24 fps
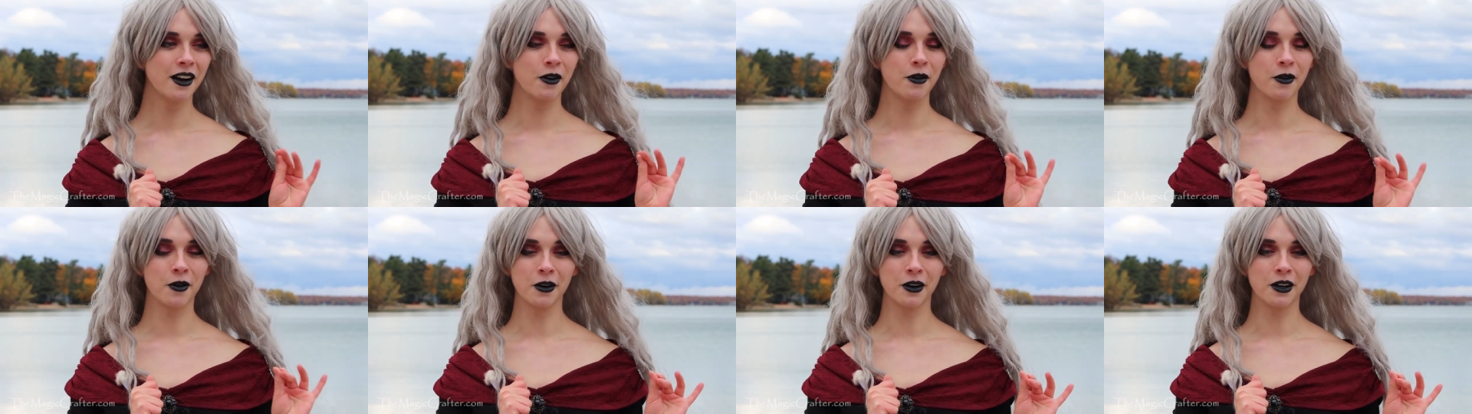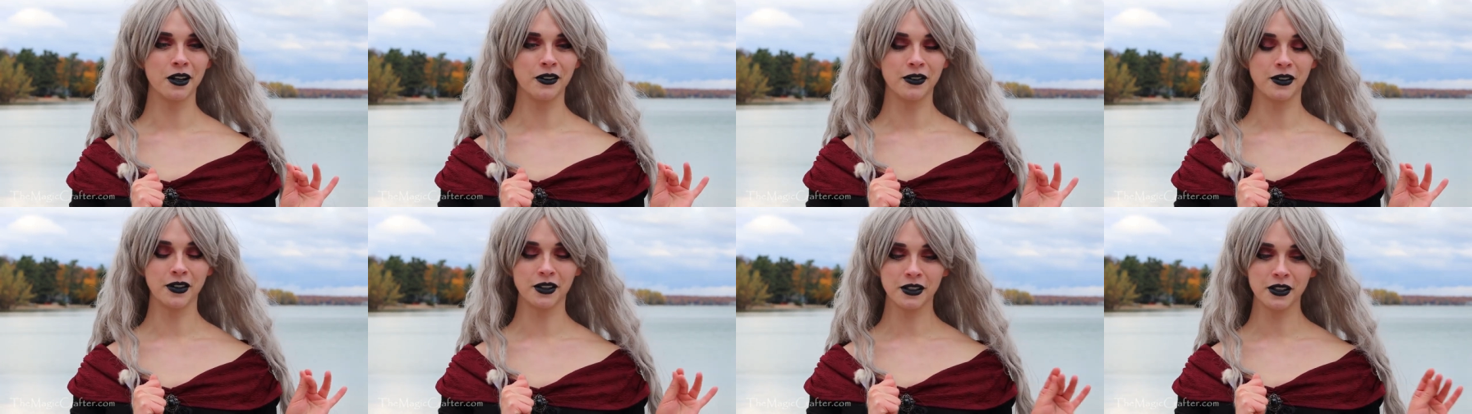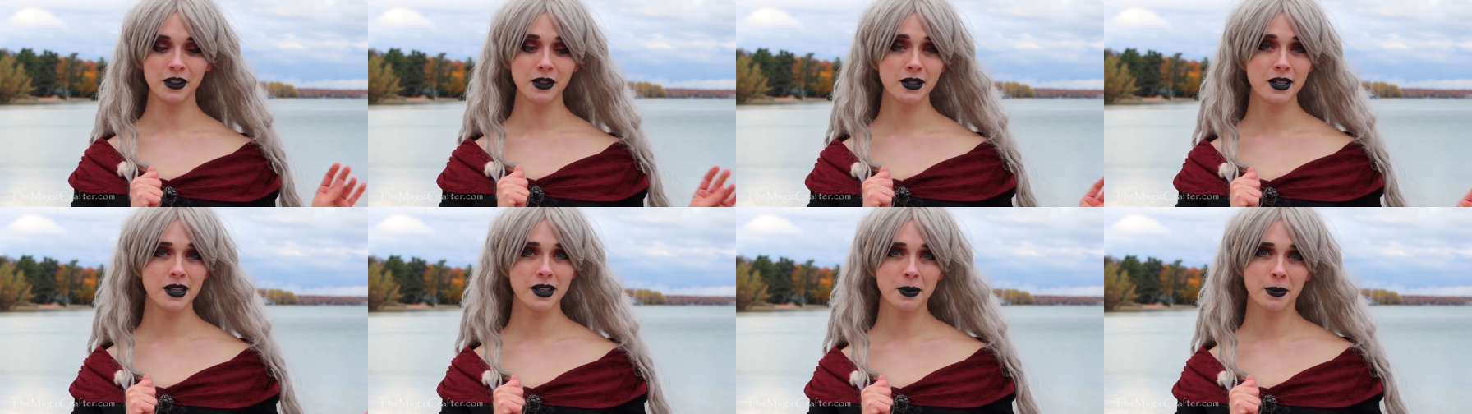or if you're
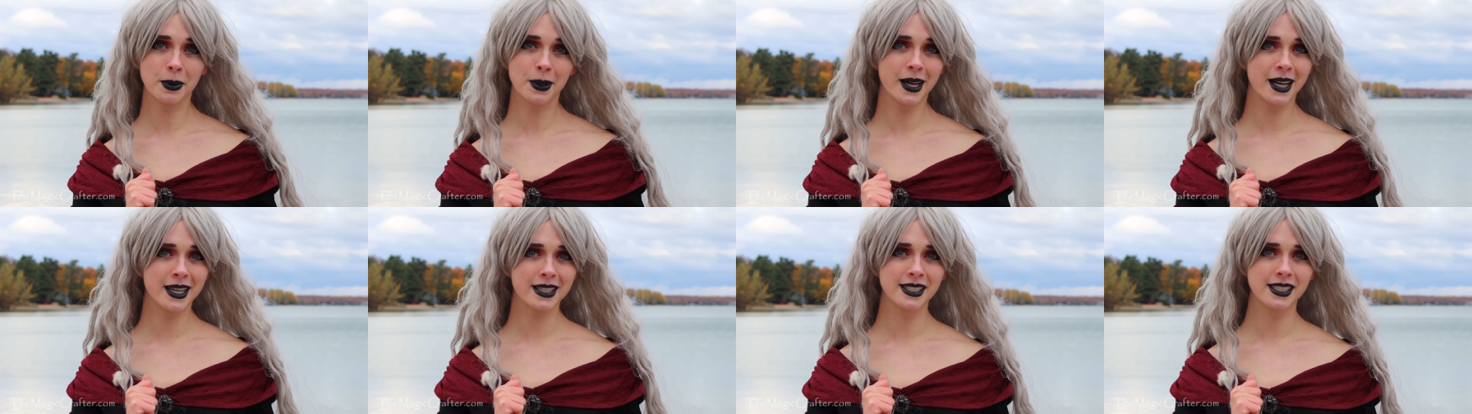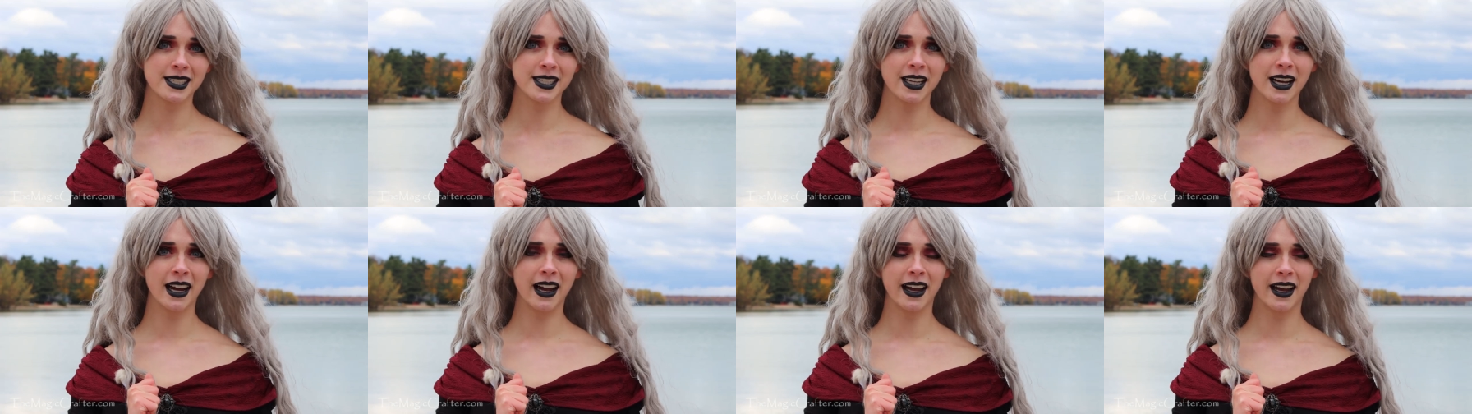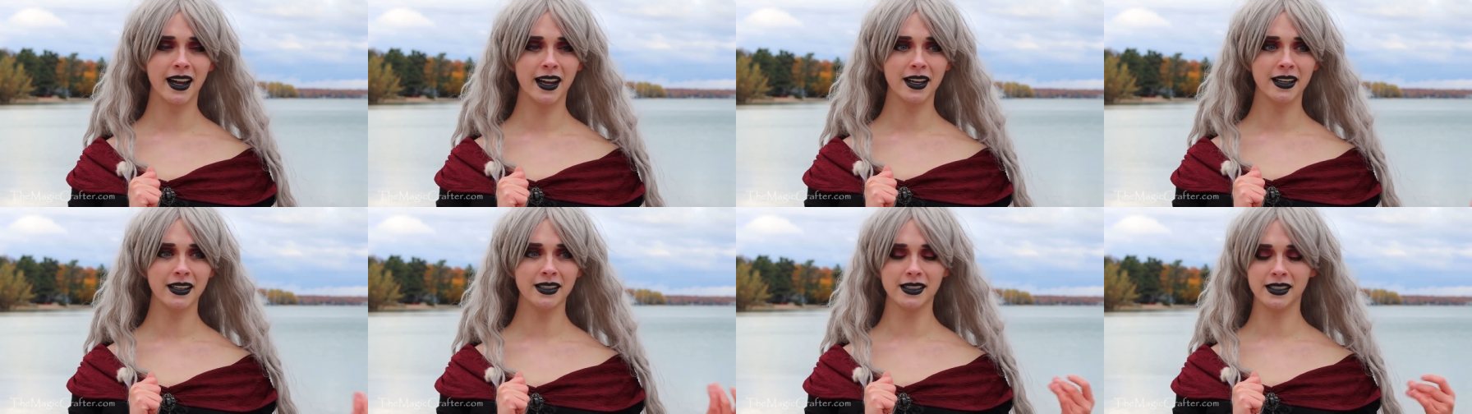using the plastic
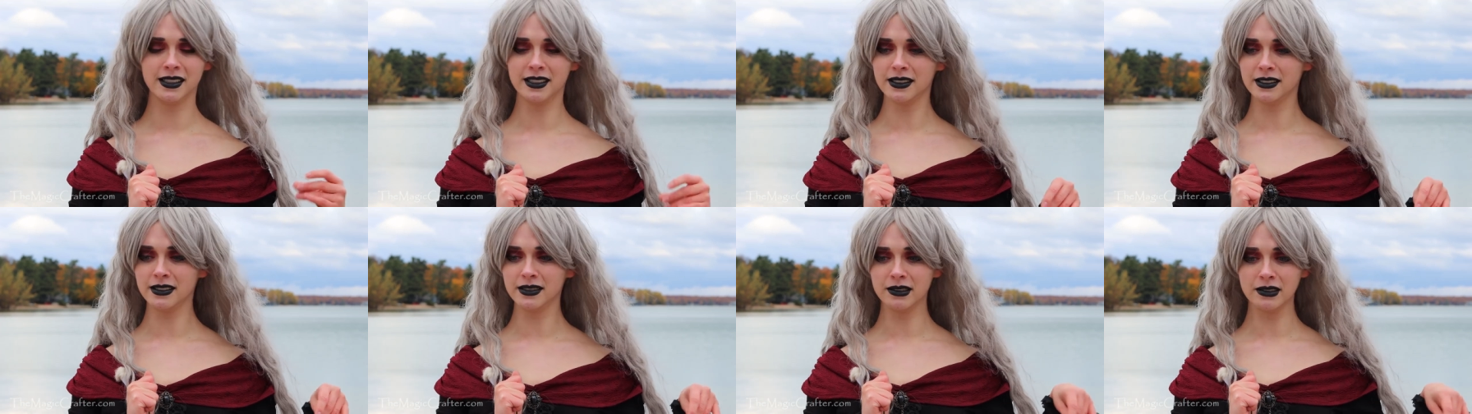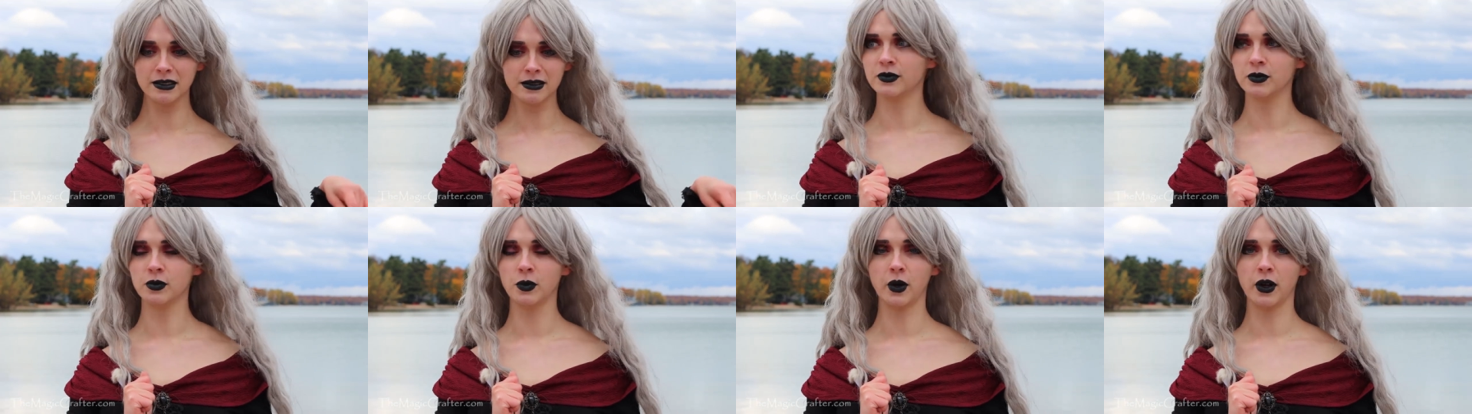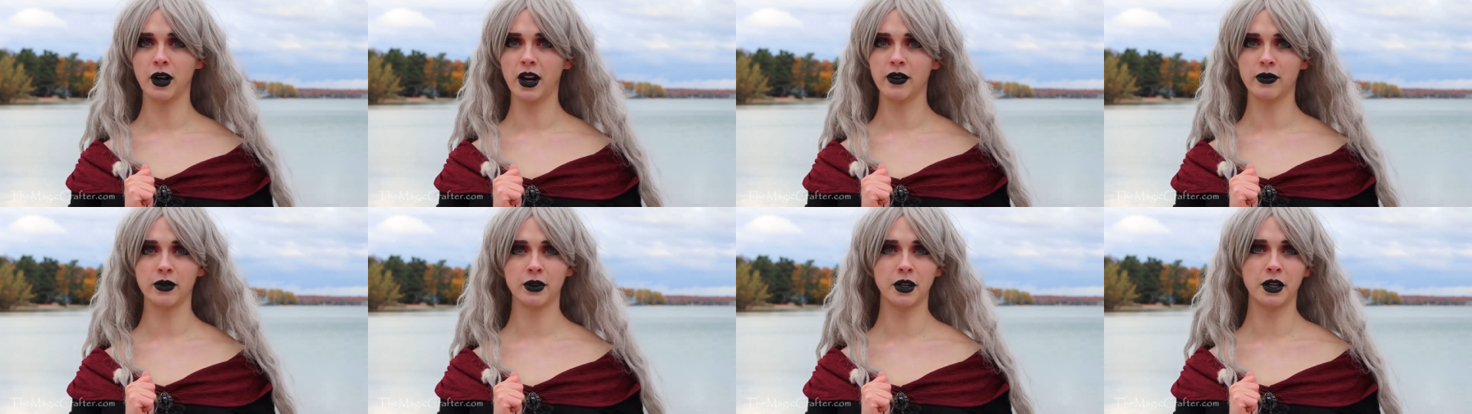kind and
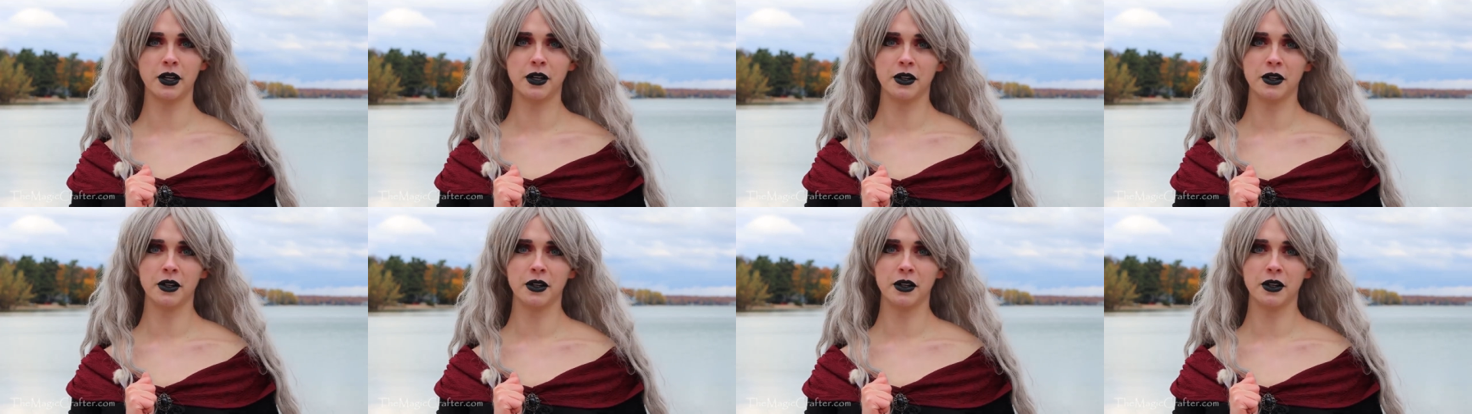whatever